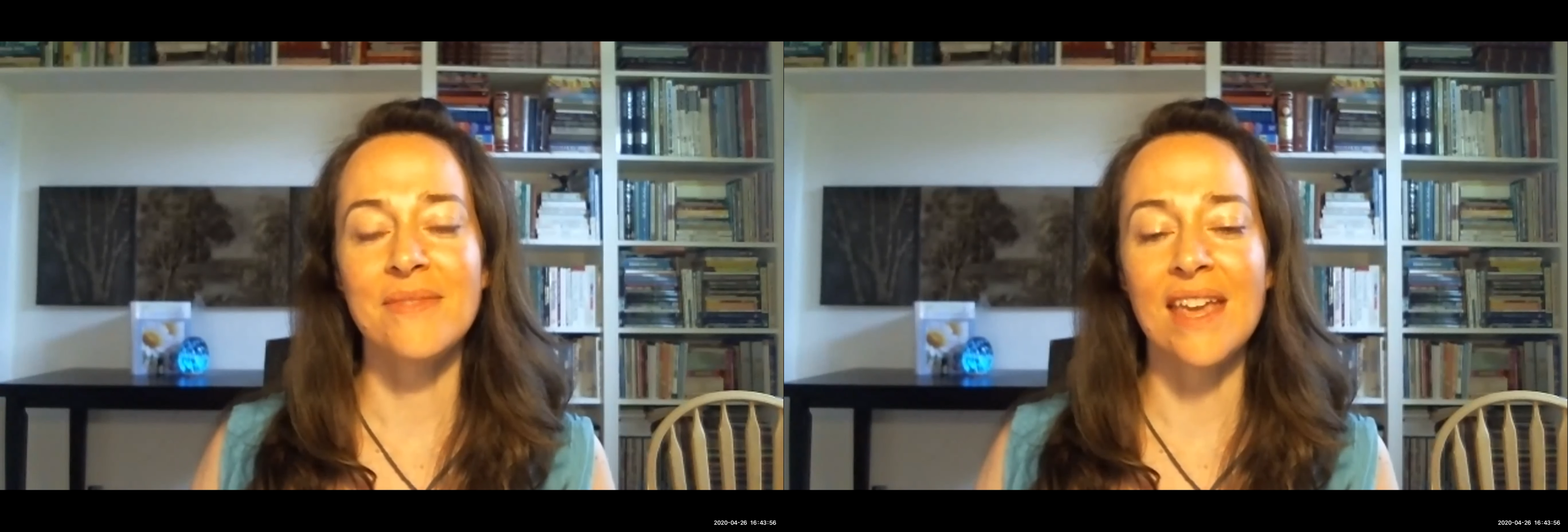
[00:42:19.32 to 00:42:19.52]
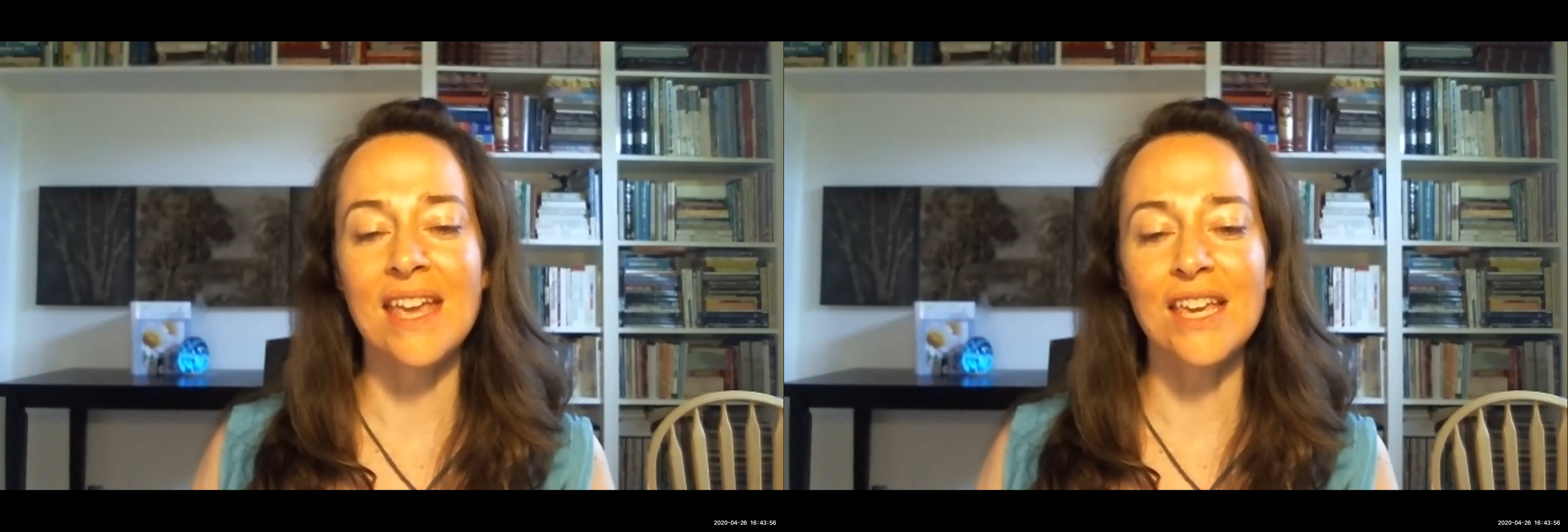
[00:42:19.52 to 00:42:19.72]

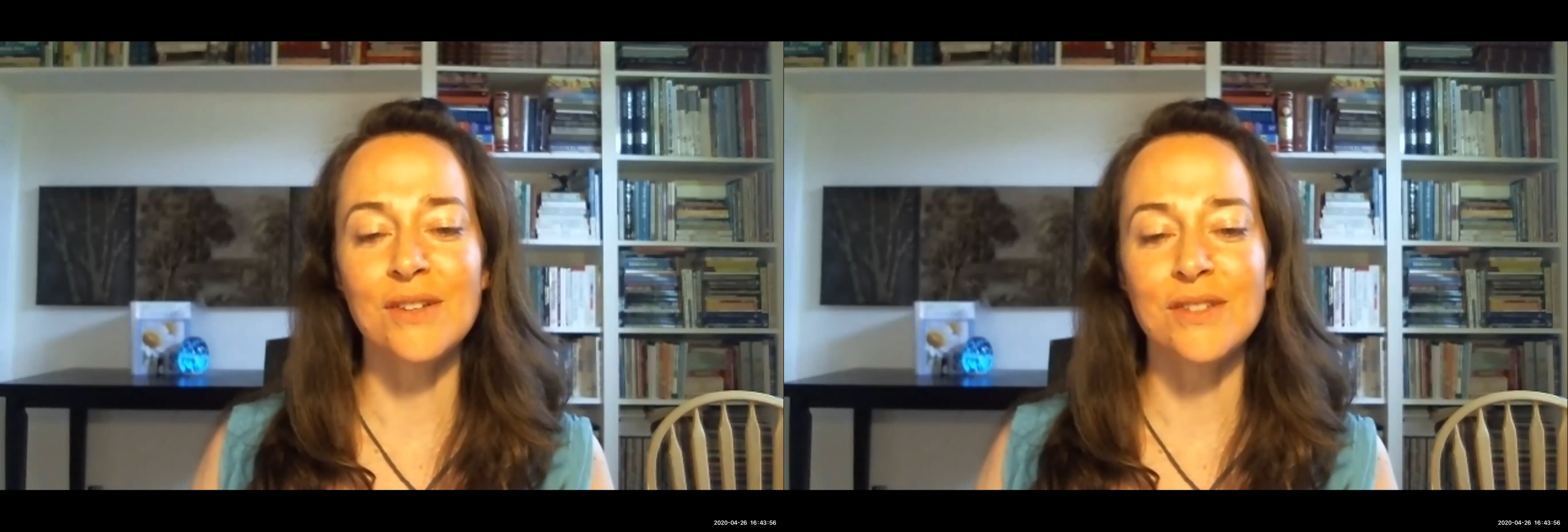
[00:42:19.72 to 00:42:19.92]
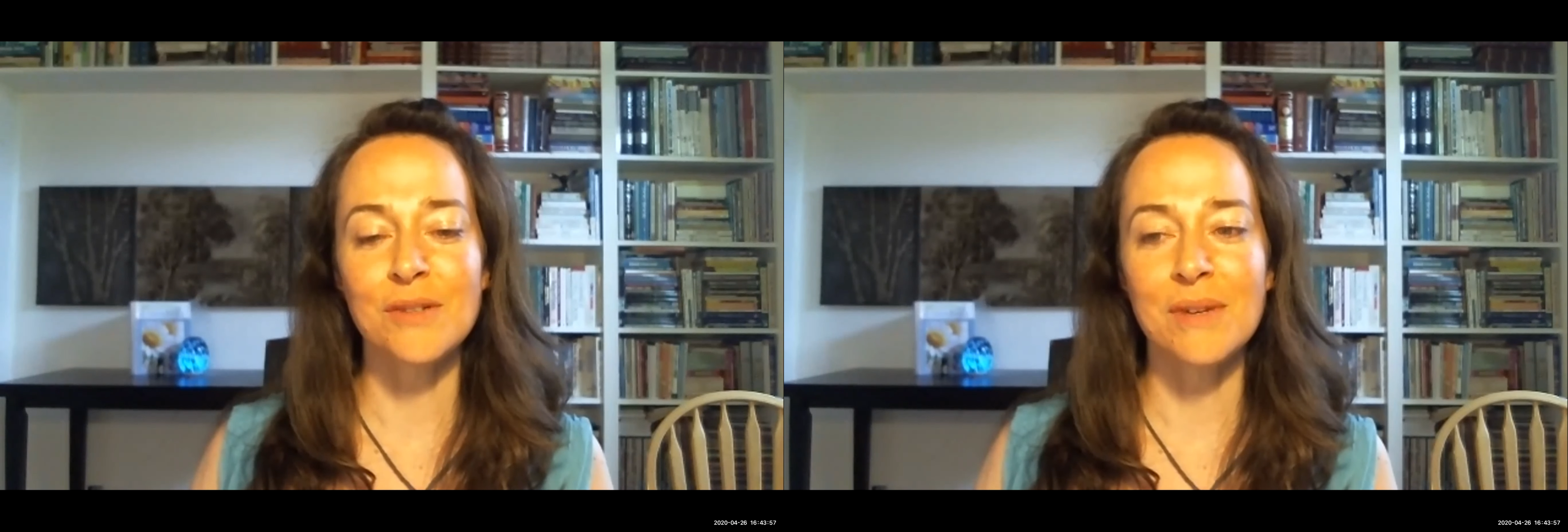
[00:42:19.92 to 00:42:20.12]
Thank
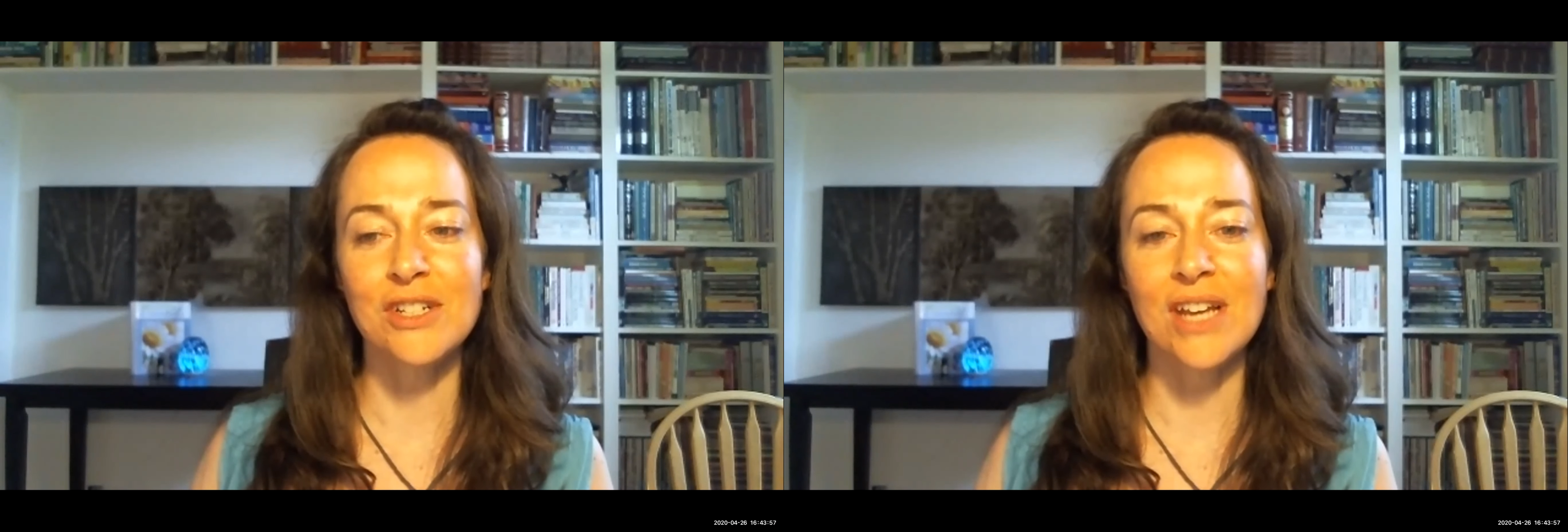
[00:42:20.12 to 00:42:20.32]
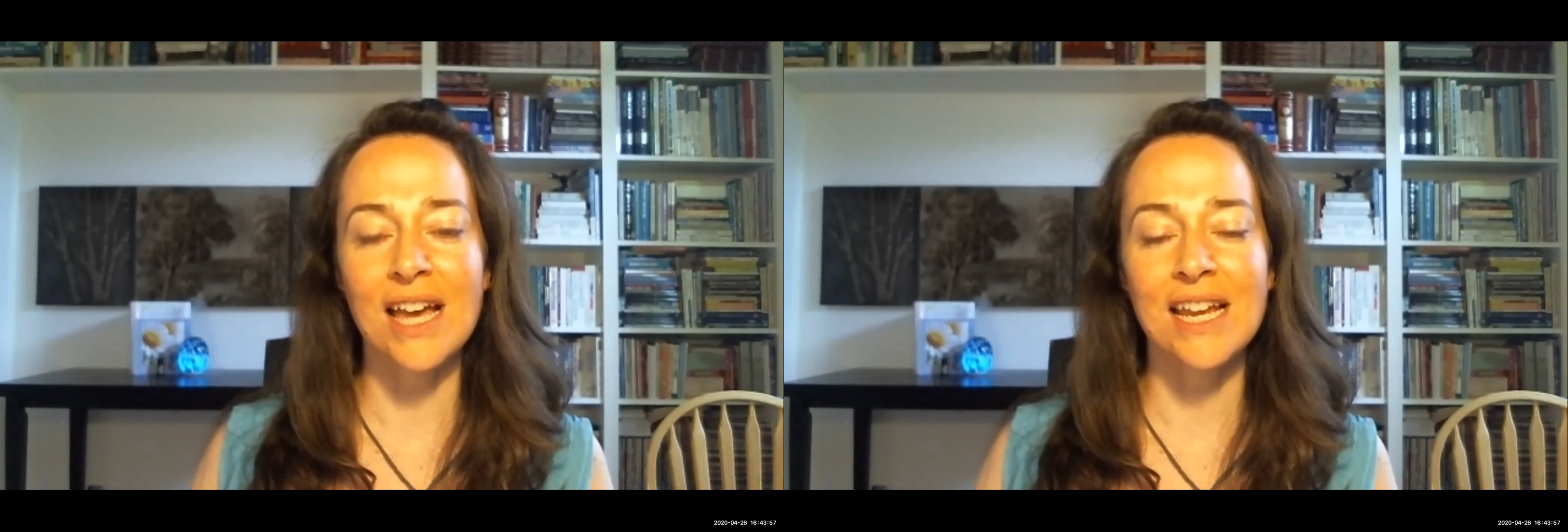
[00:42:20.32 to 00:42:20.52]
you so
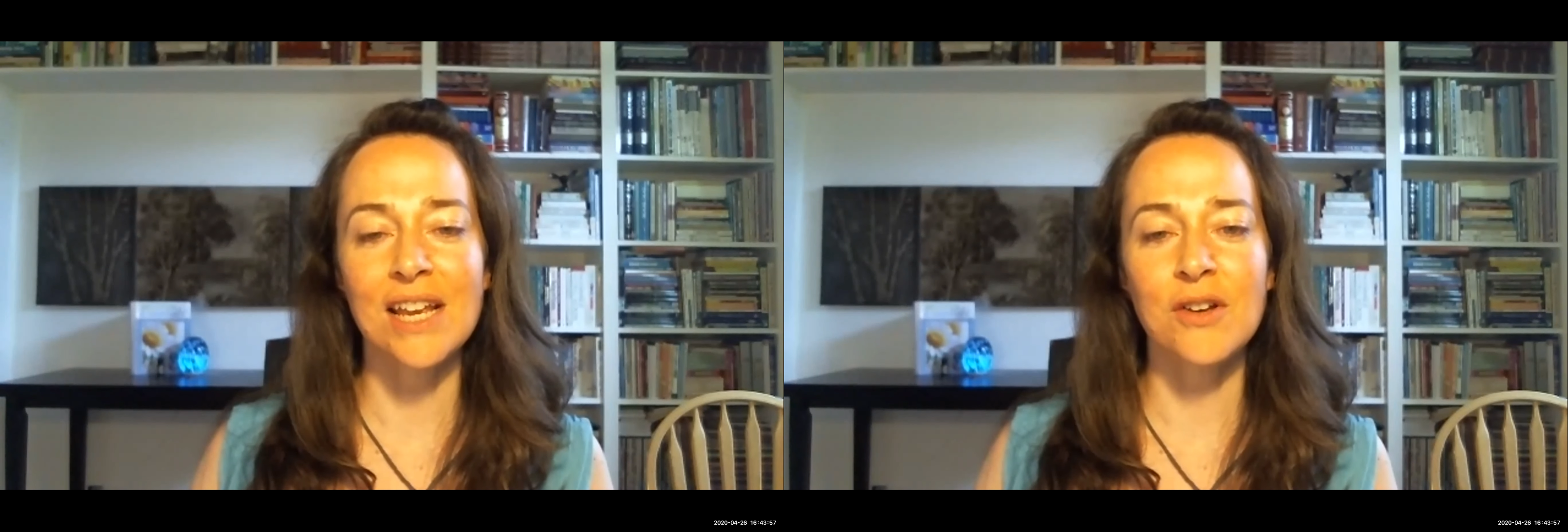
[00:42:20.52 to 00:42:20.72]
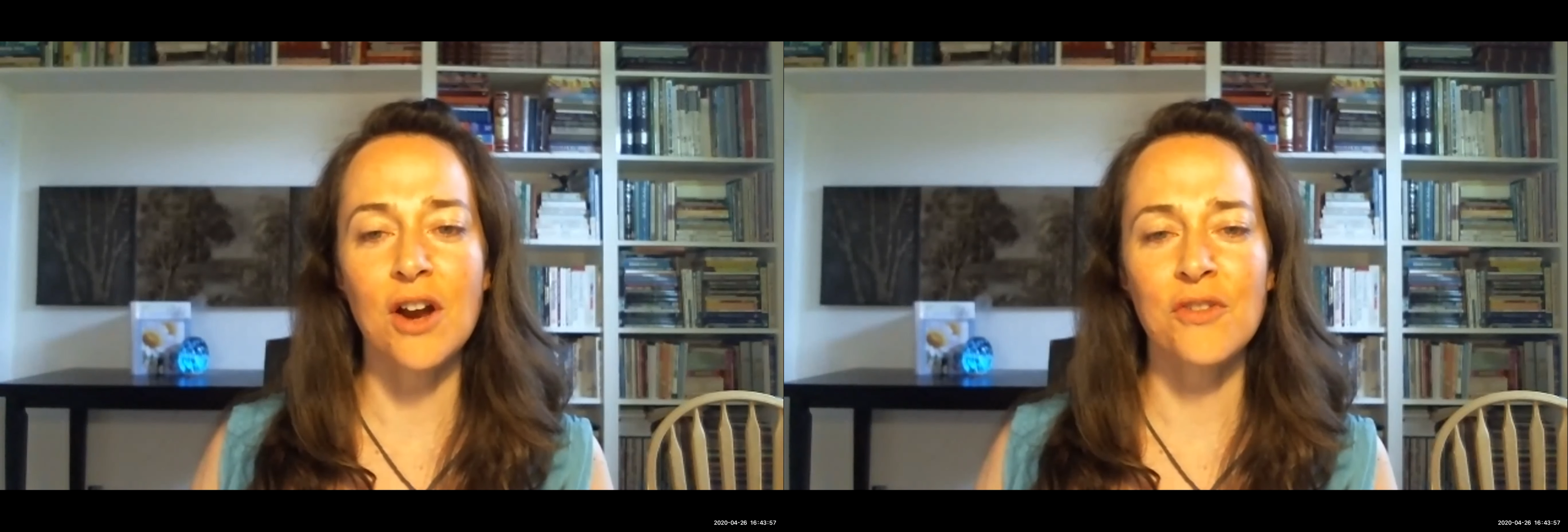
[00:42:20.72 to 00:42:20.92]
much.
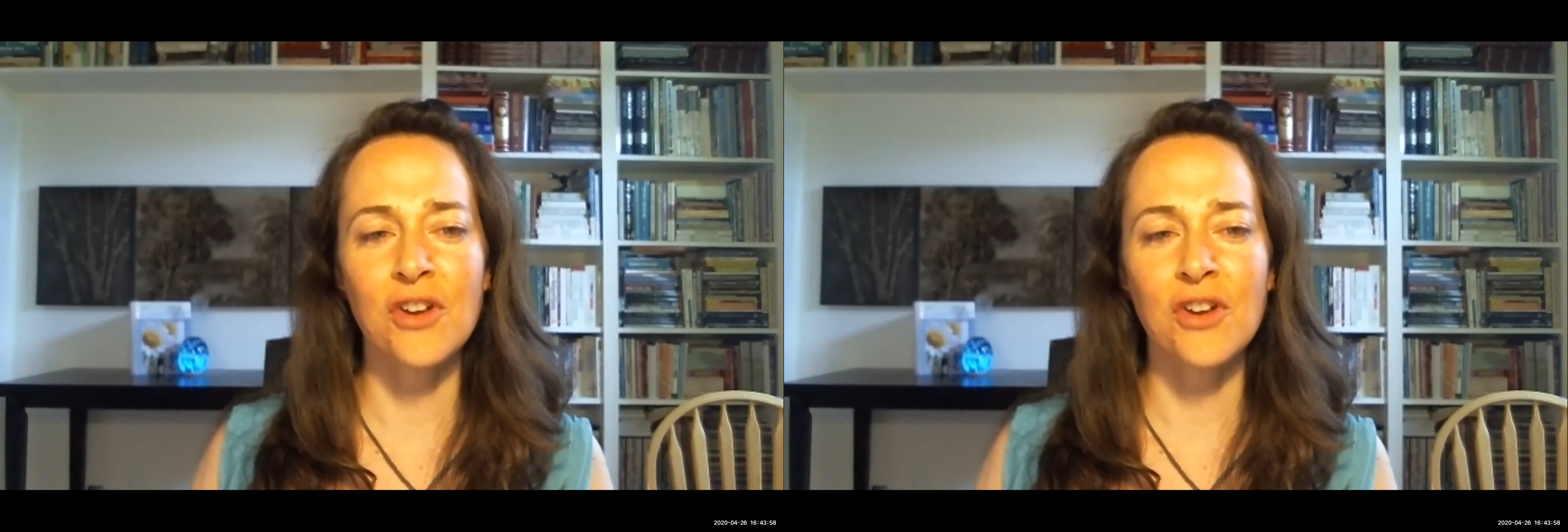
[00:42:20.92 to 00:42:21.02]
Are